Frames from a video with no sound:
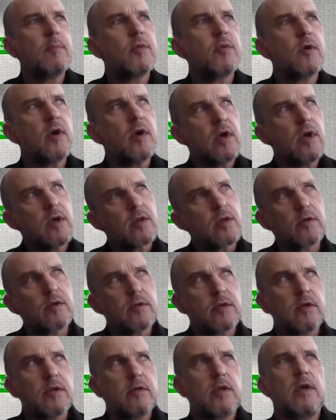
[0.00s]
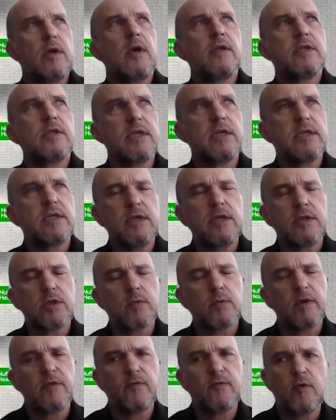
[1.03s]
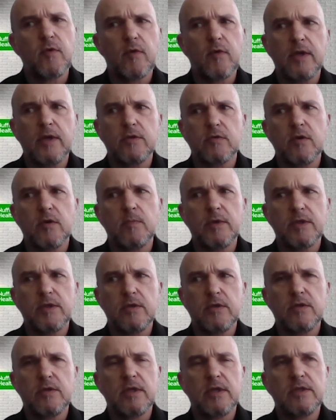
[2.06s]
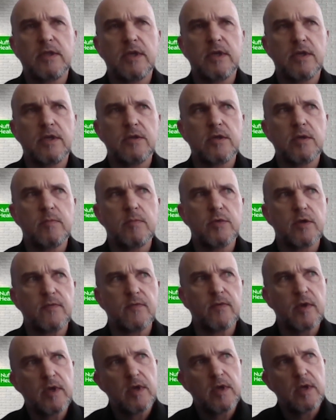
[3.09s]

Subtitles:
But that 16 to 24 age group is interesting in terms of